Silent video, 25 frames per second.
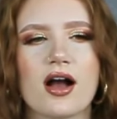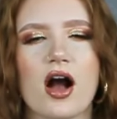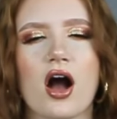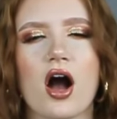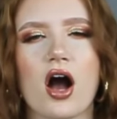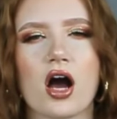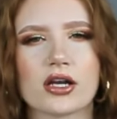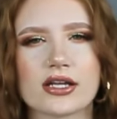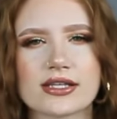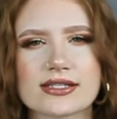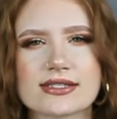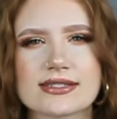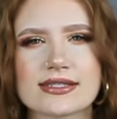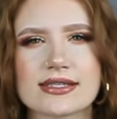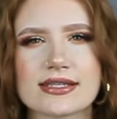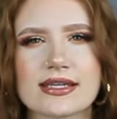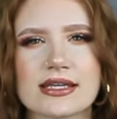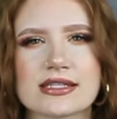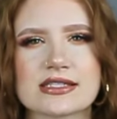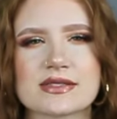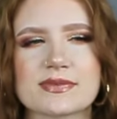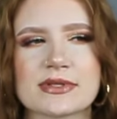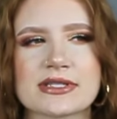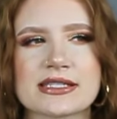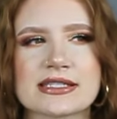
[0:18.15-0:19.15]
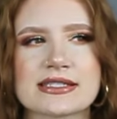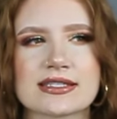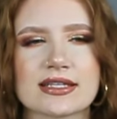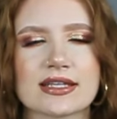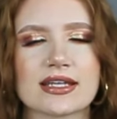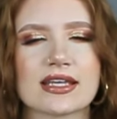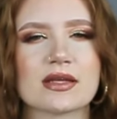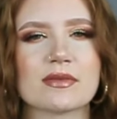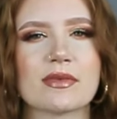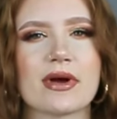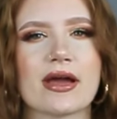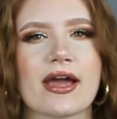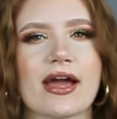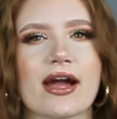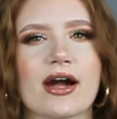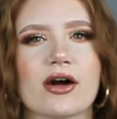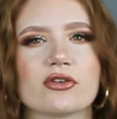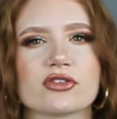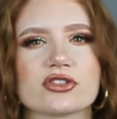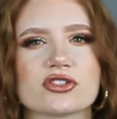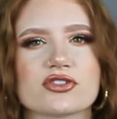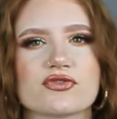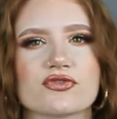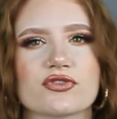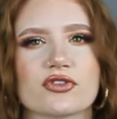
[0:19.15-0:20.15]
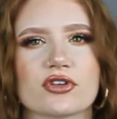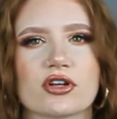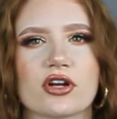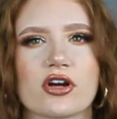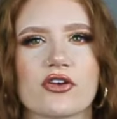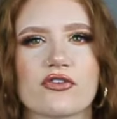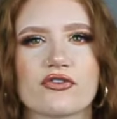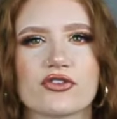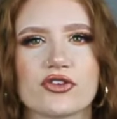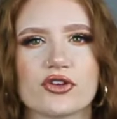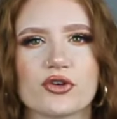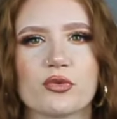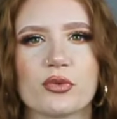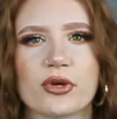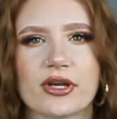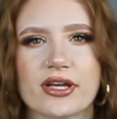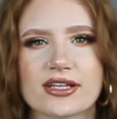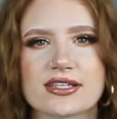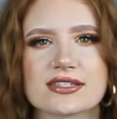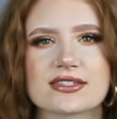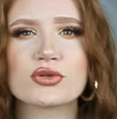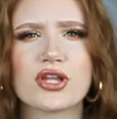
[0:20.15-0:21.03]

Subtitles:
Honestly, it's been sitting in my house for a few weeks.